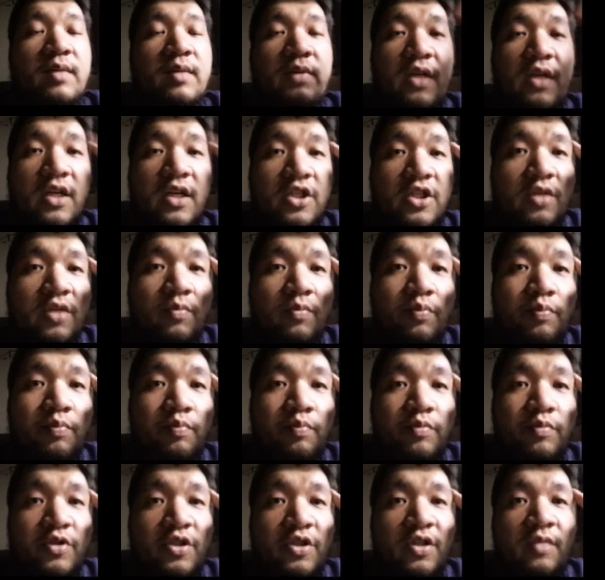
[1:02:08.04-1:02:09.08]
I should
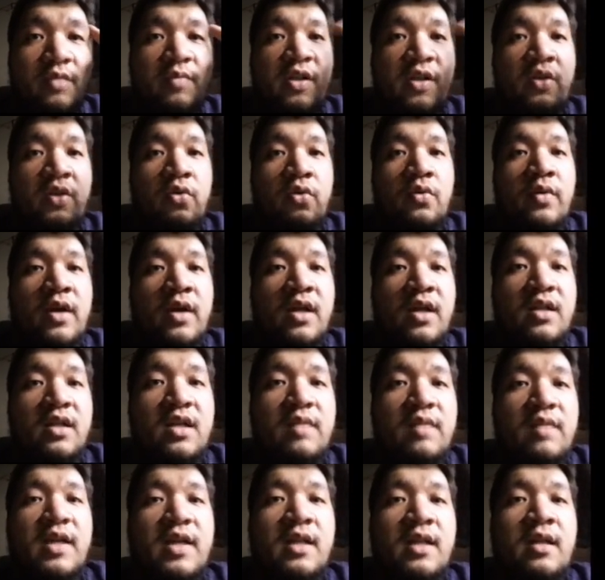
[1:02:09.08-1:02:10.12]
be doing. I'll keep
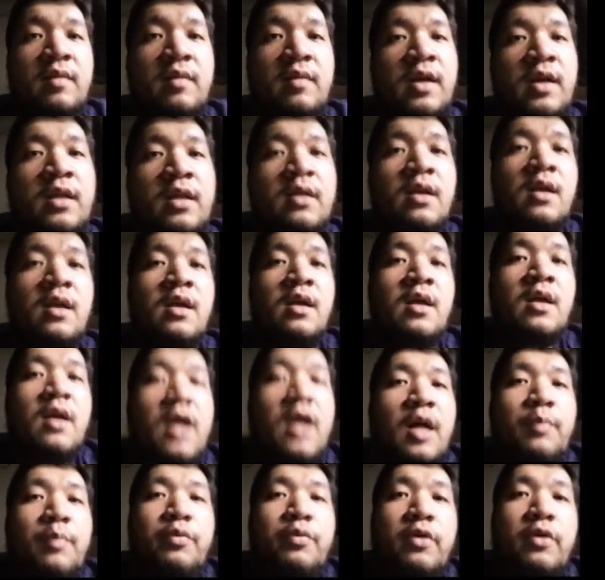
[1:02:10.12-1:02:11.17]
that in mind. I'll
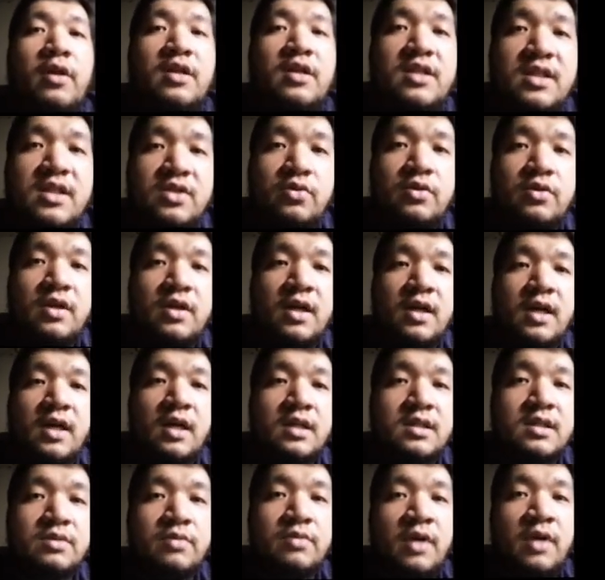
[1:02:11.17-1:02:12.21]
probably just do the
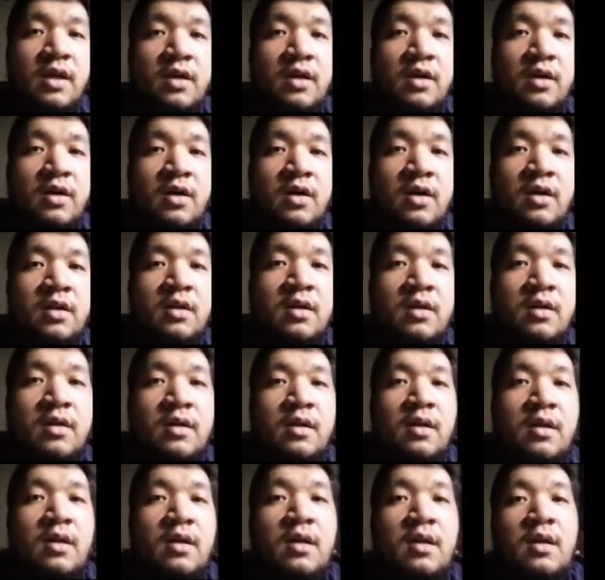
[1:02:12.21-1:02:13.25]
cuts right on.
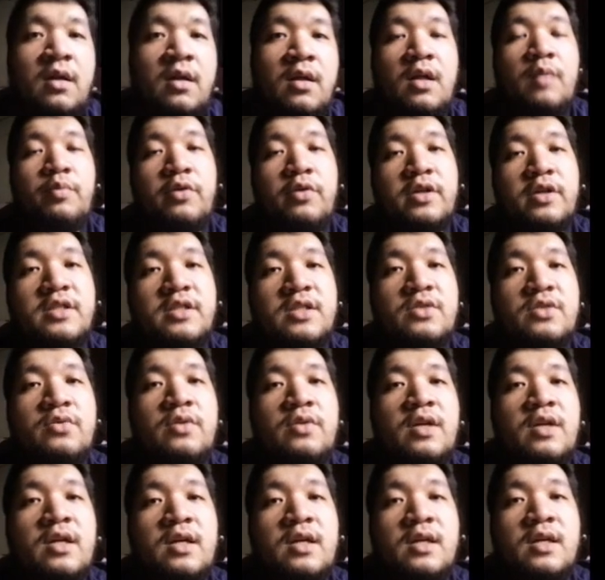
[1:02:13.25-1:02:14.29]
I'll probably just do the
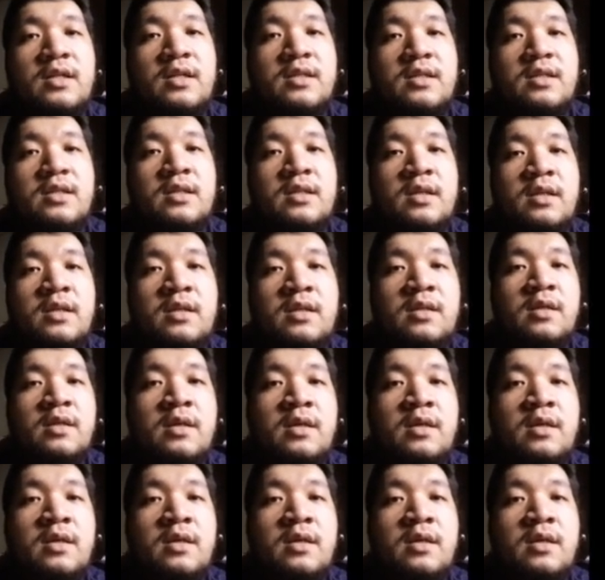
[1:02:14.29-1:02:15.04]
cuts on the